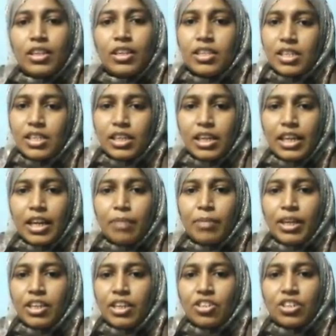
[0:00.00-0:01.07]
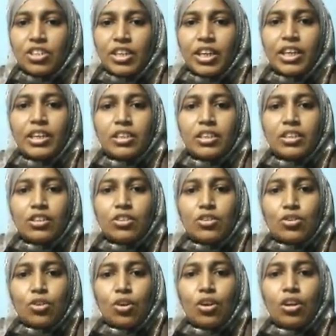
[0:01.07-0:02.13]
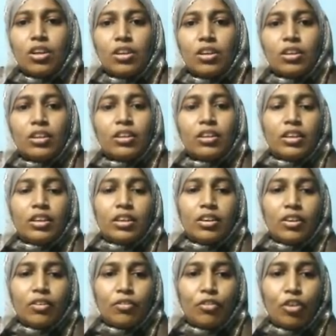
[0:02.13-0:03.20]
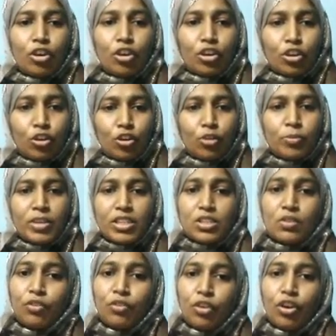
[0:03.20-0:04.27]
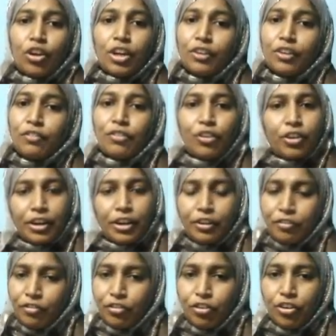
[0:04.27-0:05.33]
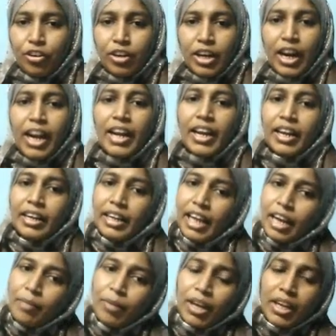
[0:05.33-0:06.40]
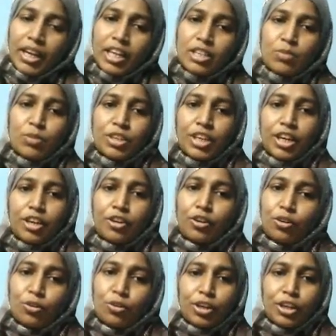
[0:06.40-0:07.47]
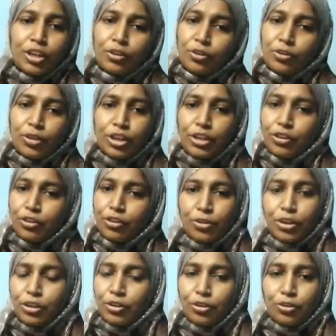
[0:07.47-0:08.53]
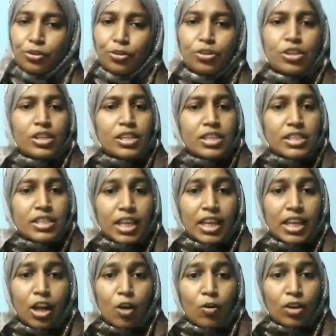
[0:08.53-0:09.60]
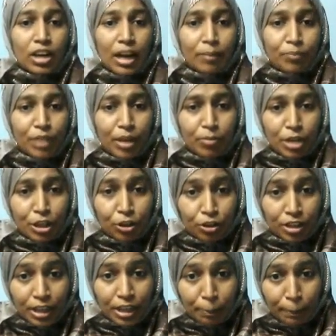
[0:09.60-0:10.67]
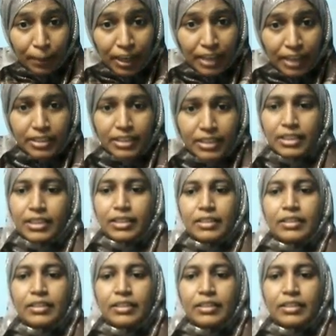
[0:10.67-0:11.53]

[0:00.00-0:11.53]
Is it clear, my dear children? So, 4 cube is 4 into 4 into 4 and it can be again split into 2 into 2 into 2 into 2. See, now club them into triplets.